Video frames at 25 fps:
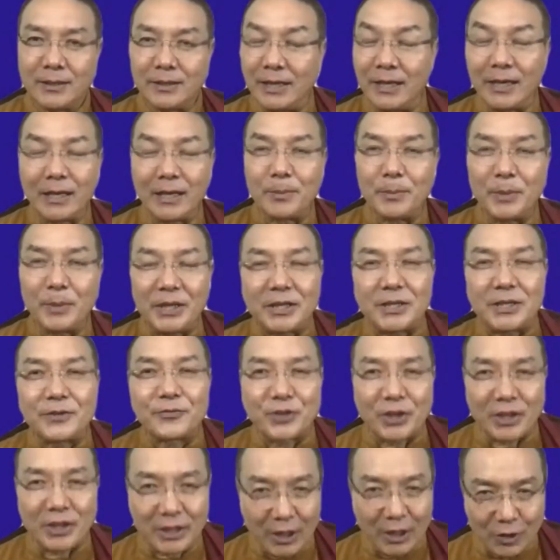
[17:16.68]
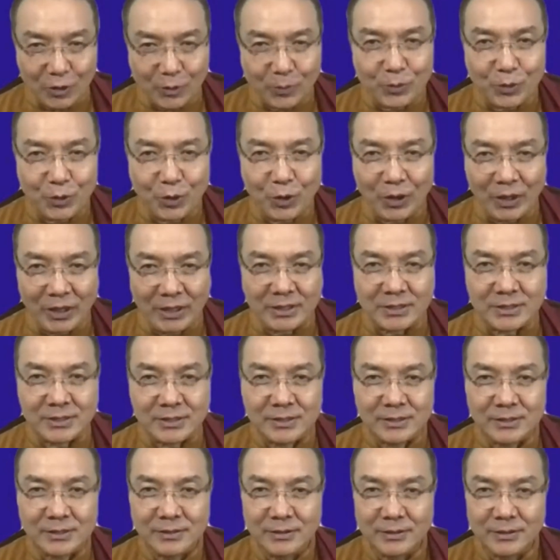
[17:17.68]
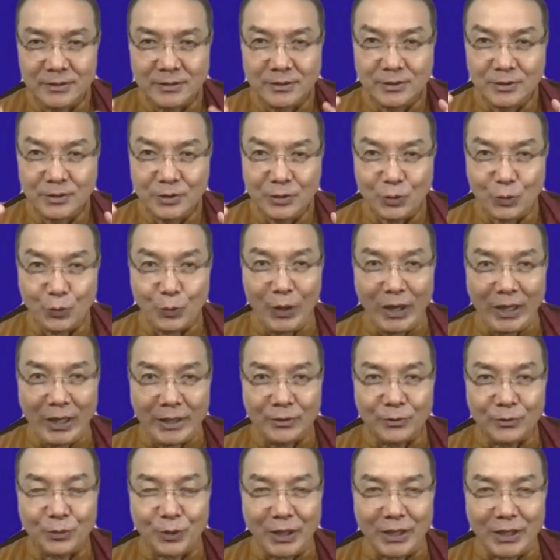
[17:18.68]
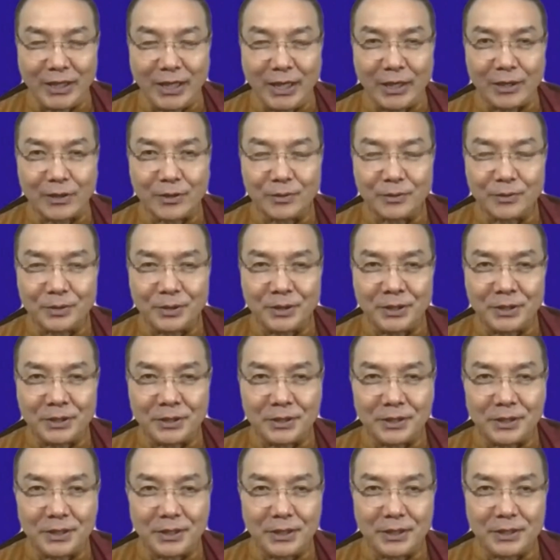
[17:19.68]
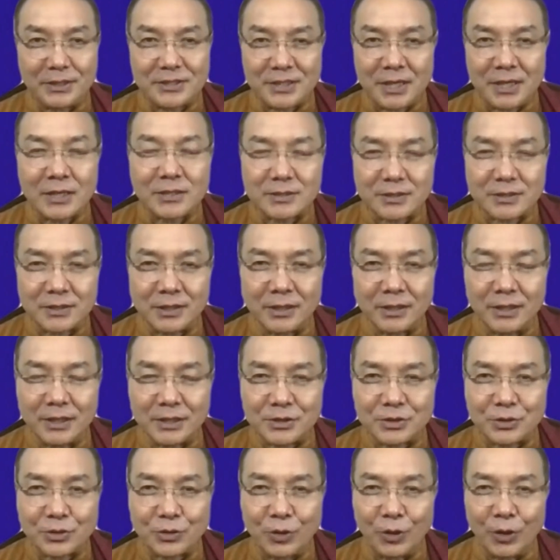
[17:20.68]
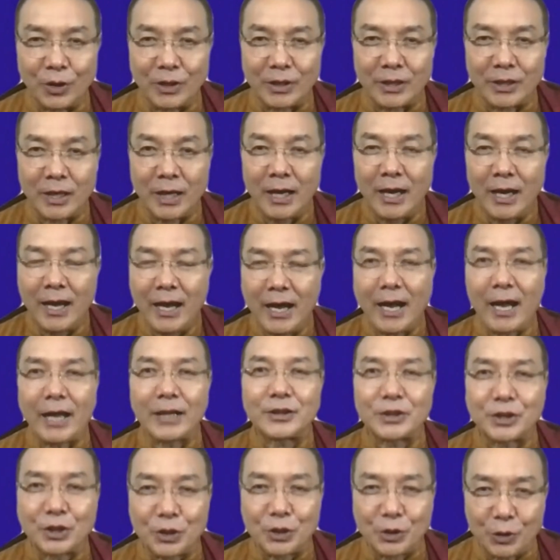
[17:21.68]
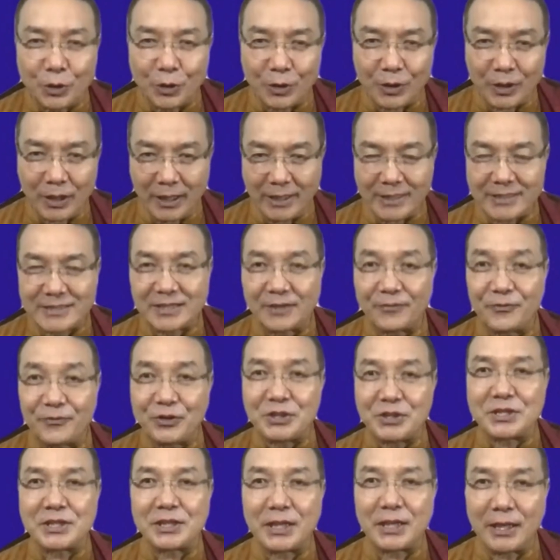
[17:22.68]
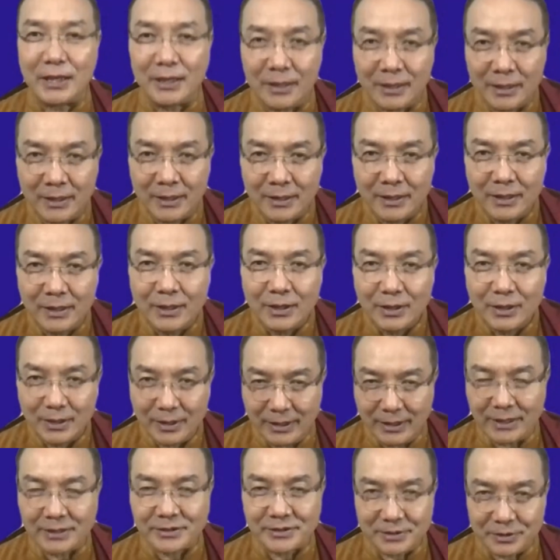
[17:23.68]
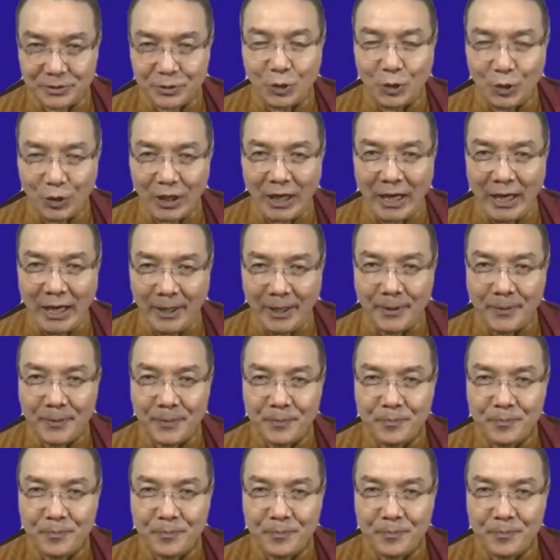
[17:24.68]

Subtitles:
there are many different kind of yogas. One, what they in Sanskrit, it's called Hatha Yoga. It's a physical yoga.